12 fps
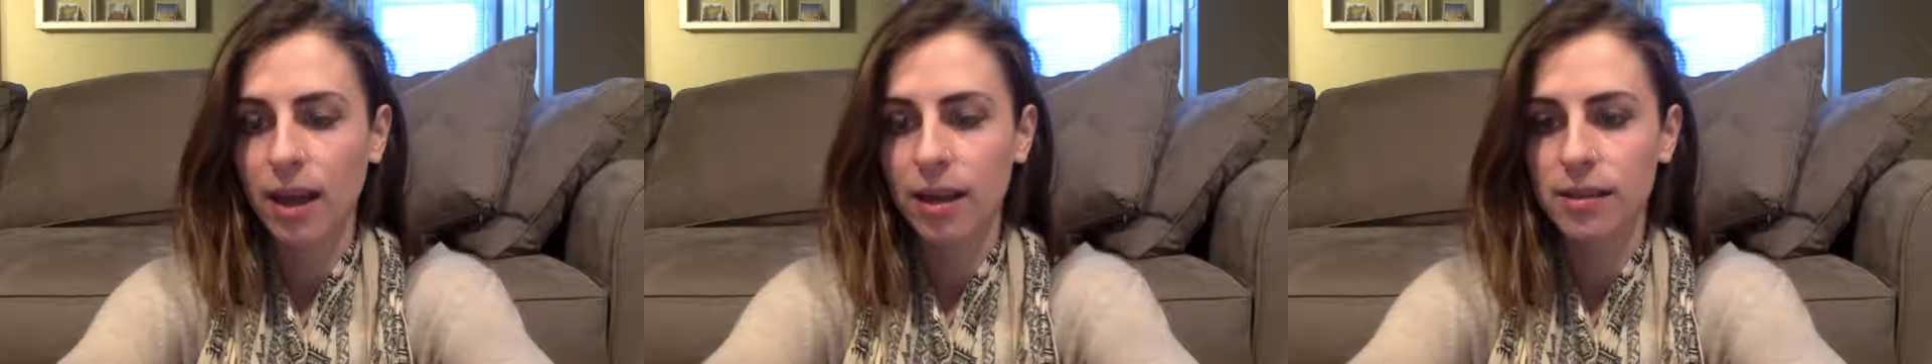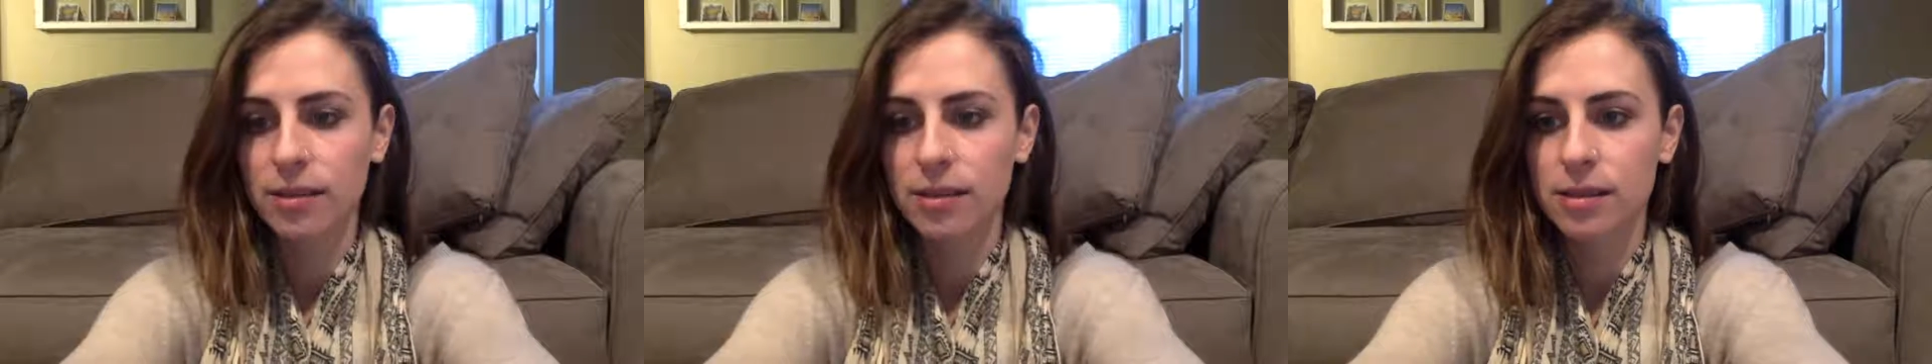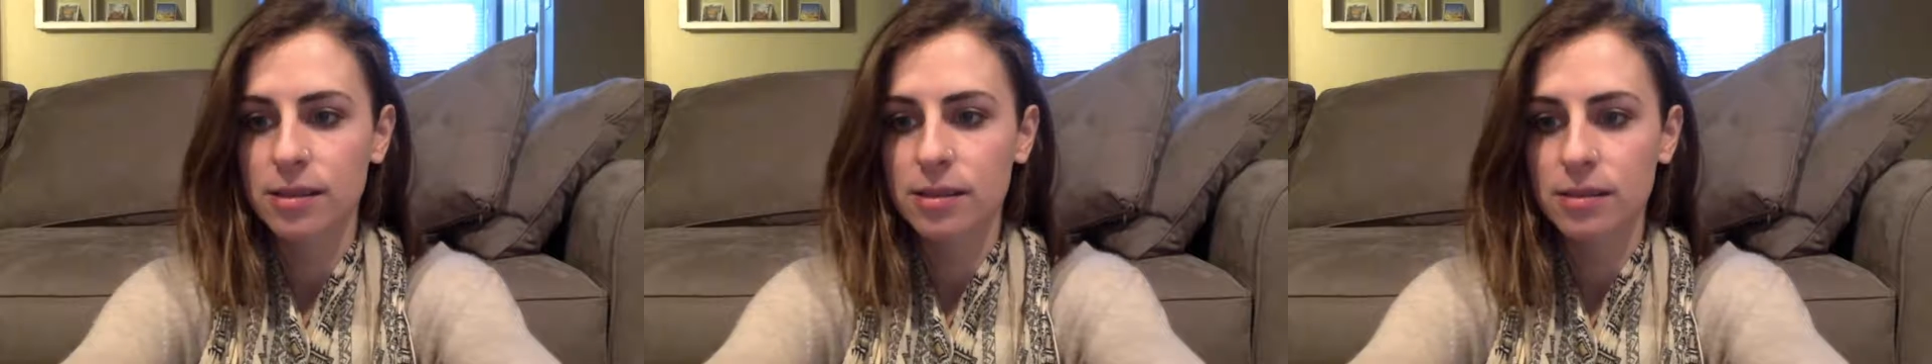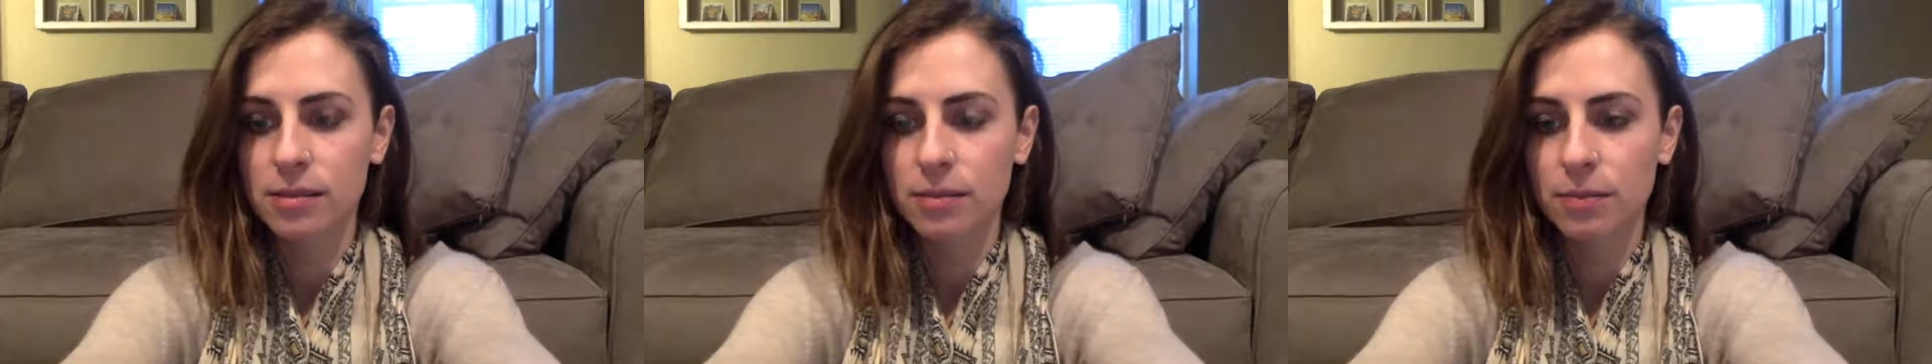has
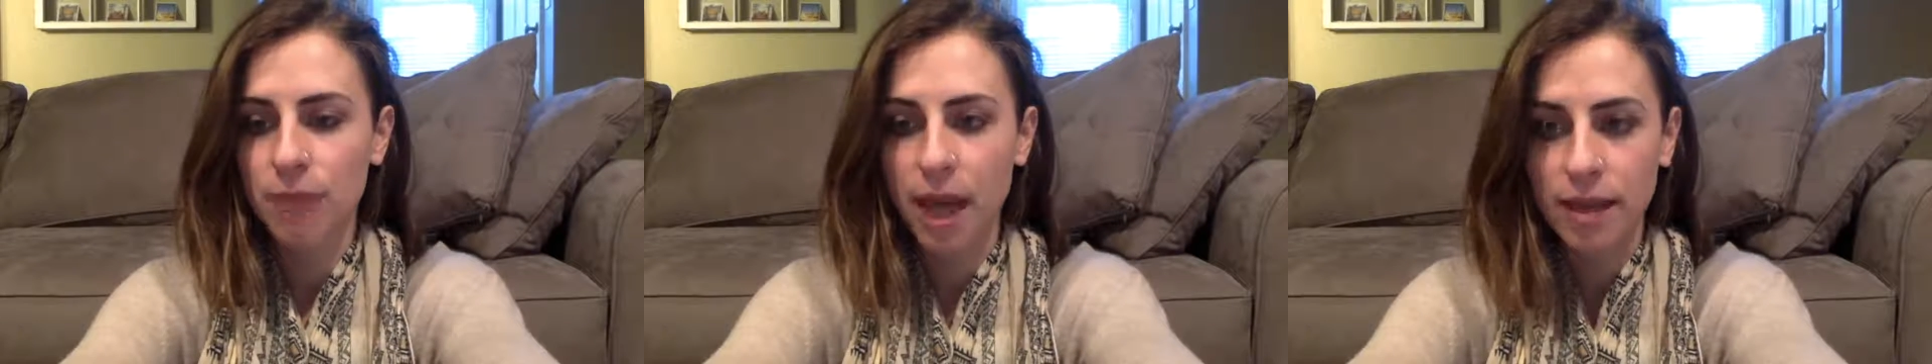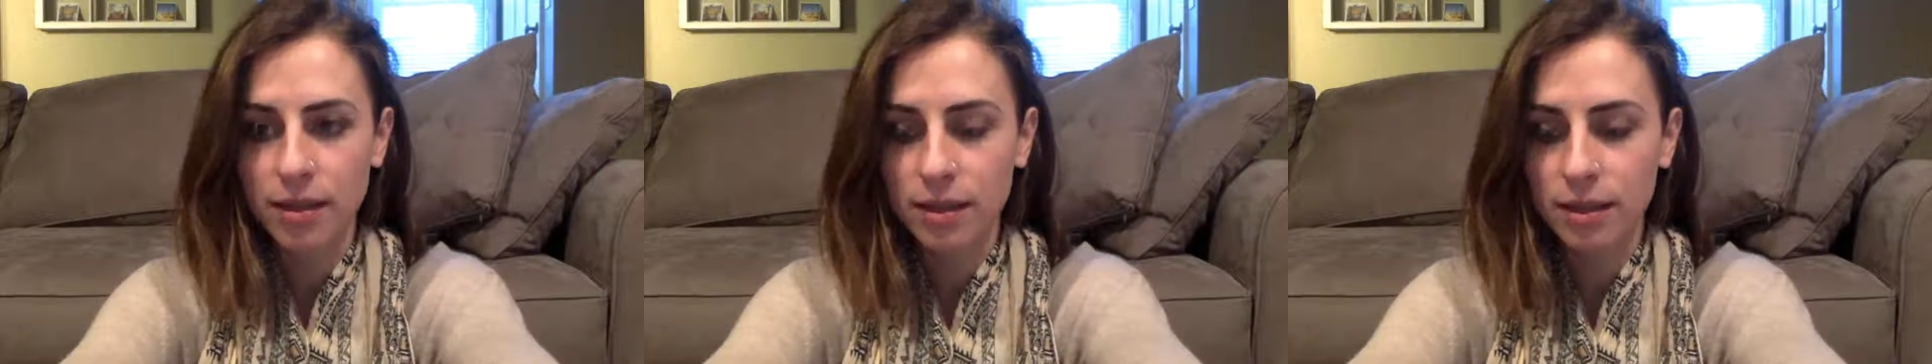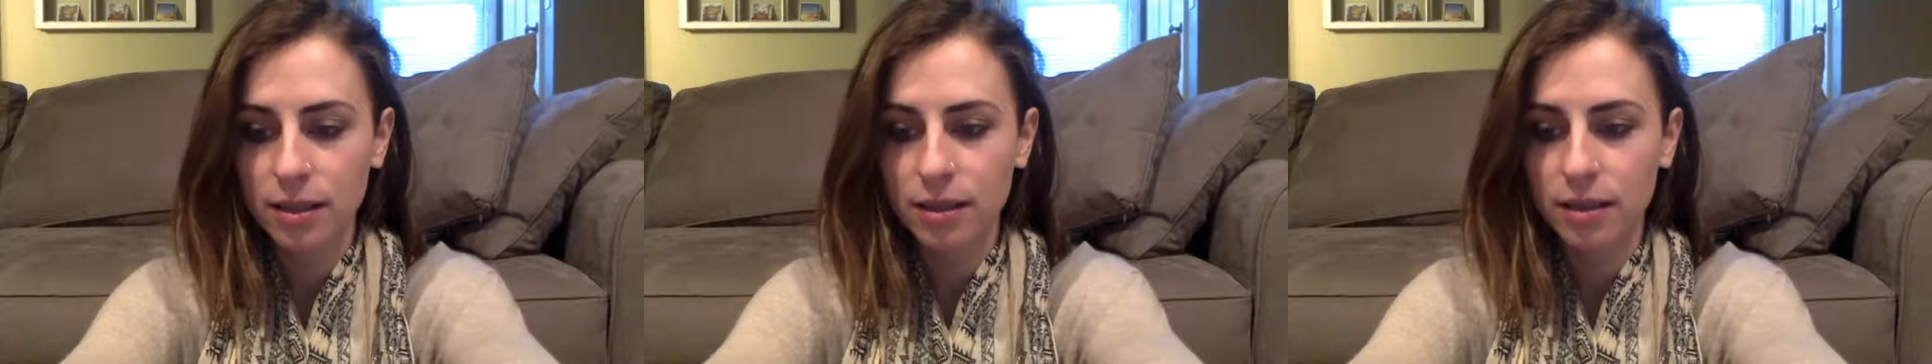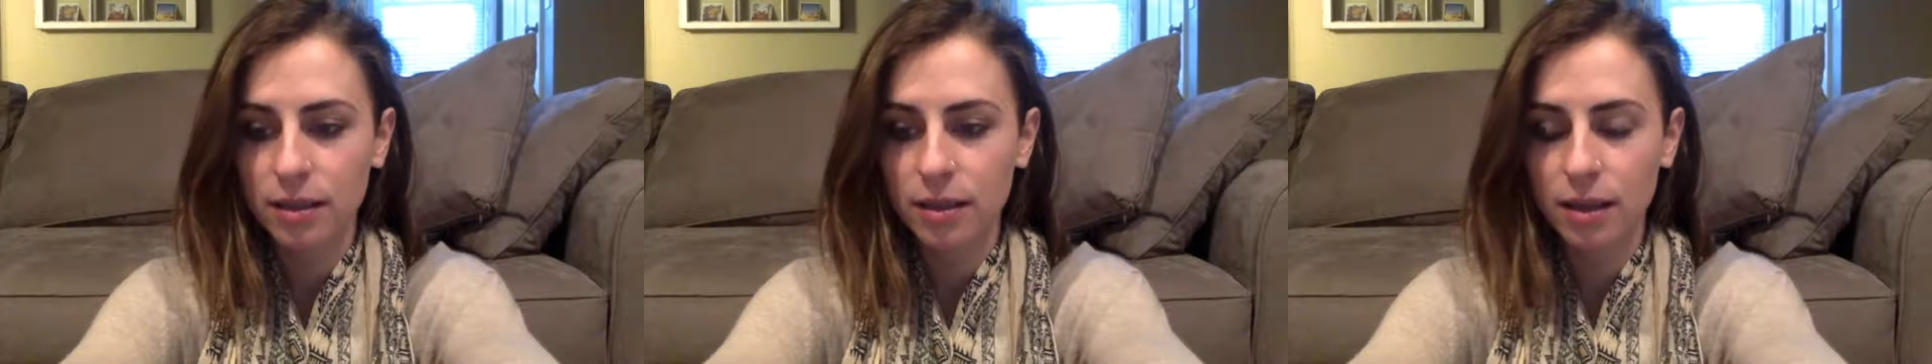been
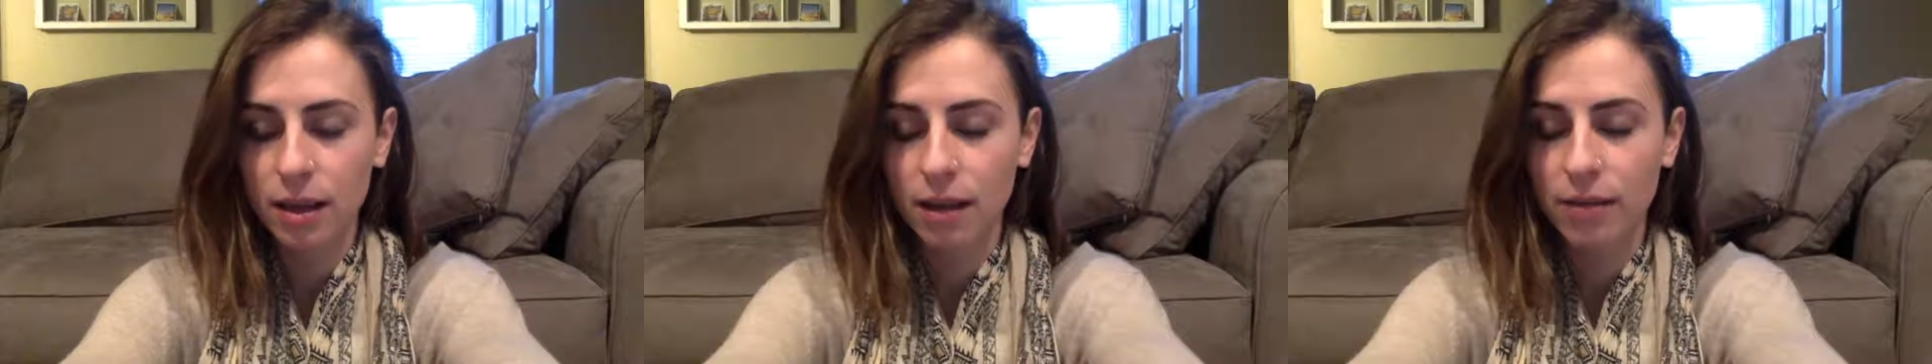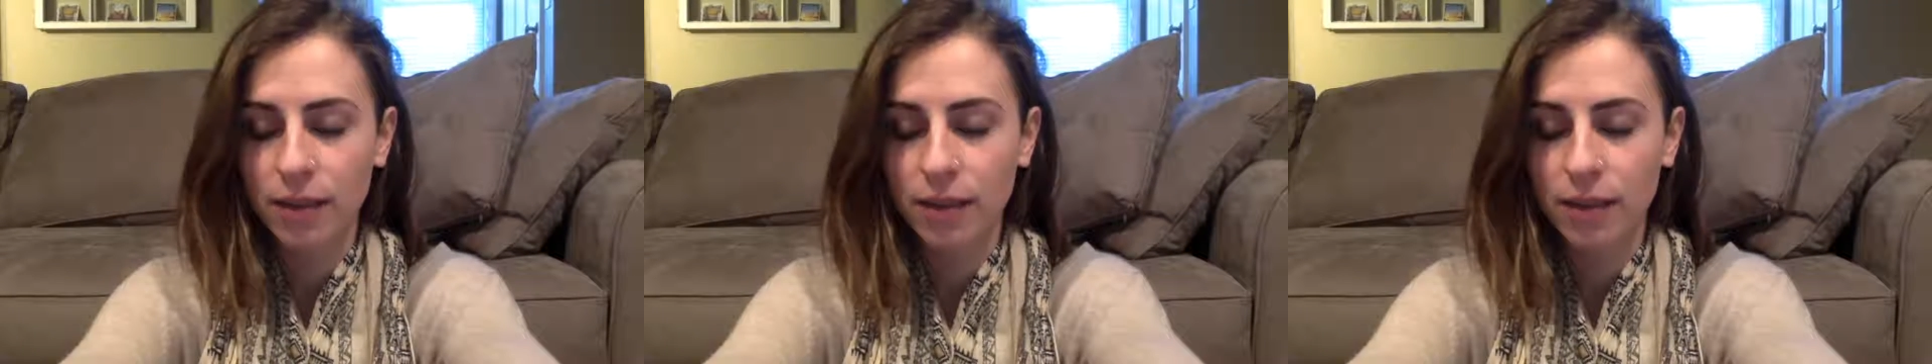a